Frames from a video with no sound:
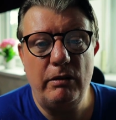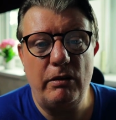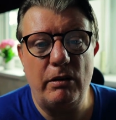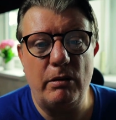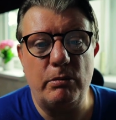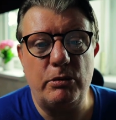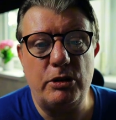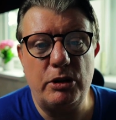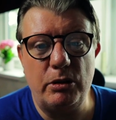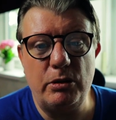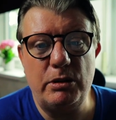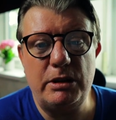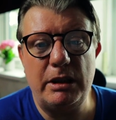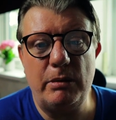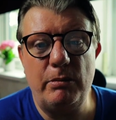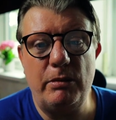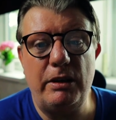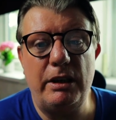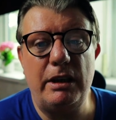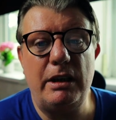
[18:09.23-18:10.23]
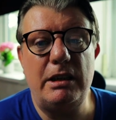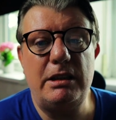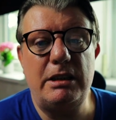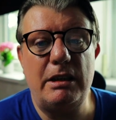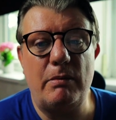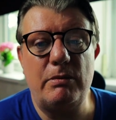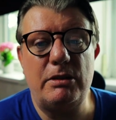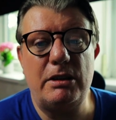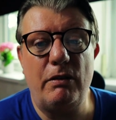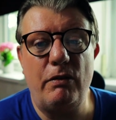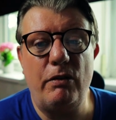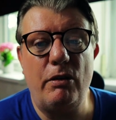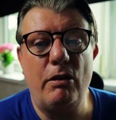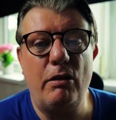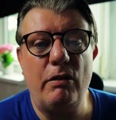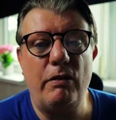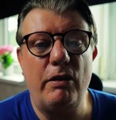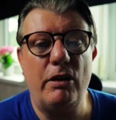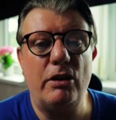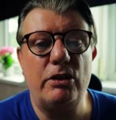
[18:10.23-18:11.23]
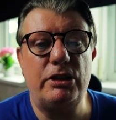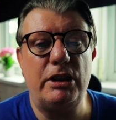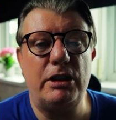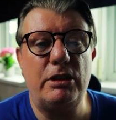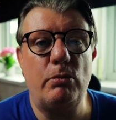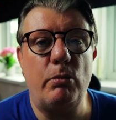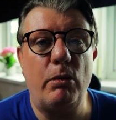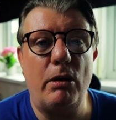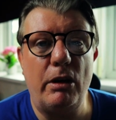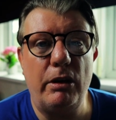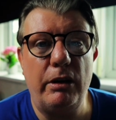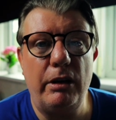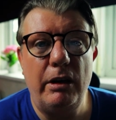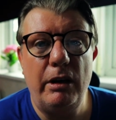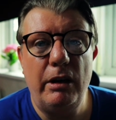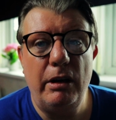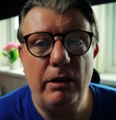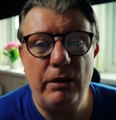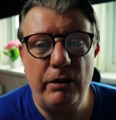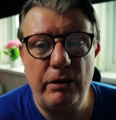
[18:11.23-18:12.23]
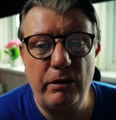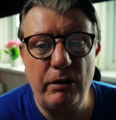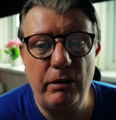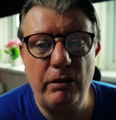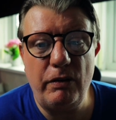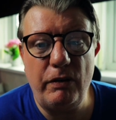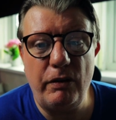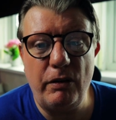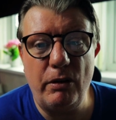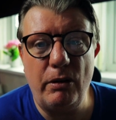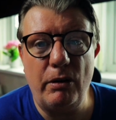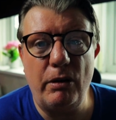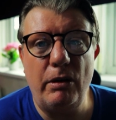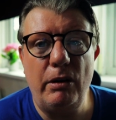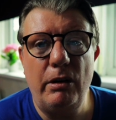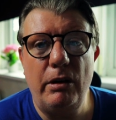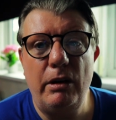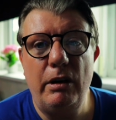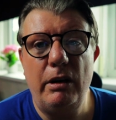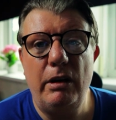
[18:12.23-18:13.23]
from Second Timothy chapter four, verses one through four,